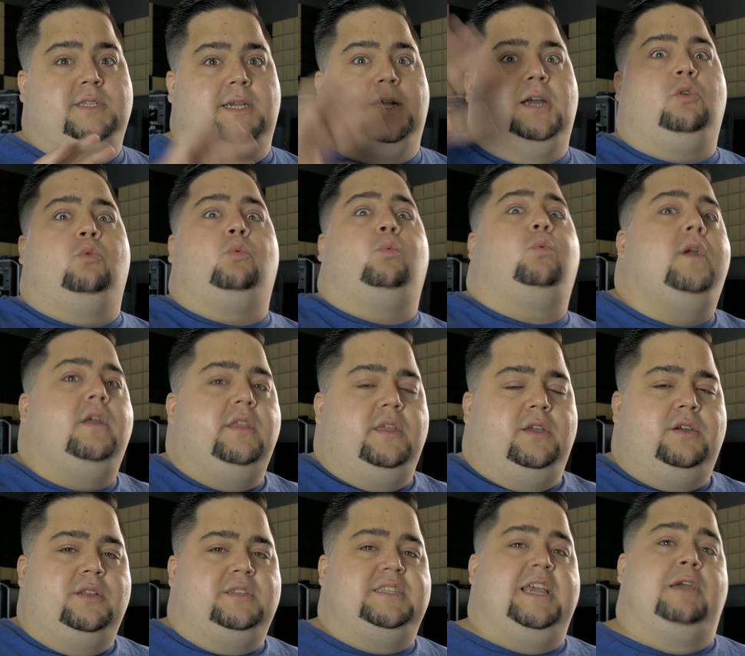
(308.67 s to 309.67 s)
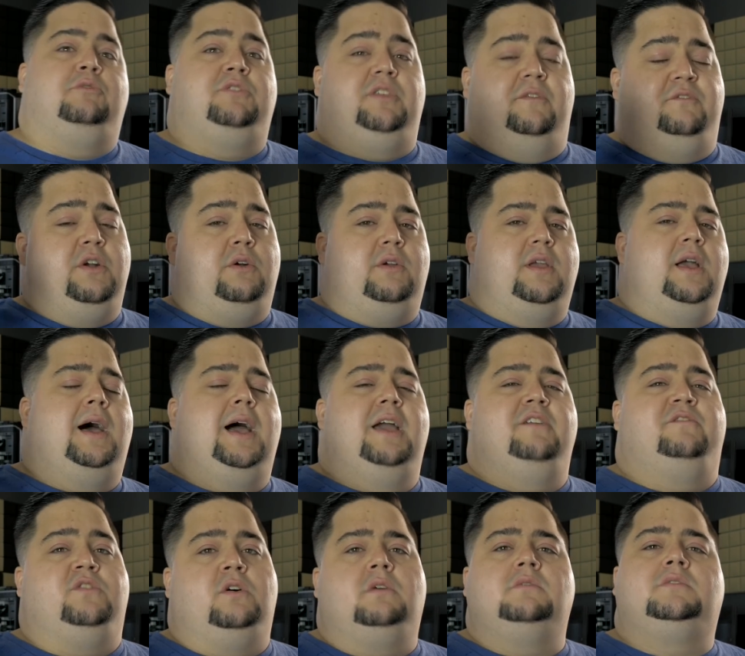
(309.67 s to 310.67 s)
like on a really good day with a very high
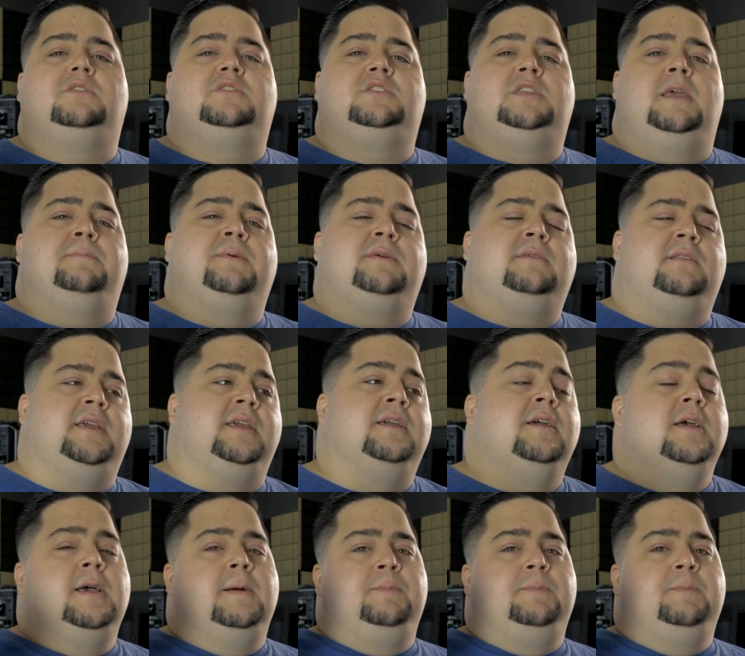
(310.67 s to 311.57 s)
voltage typically.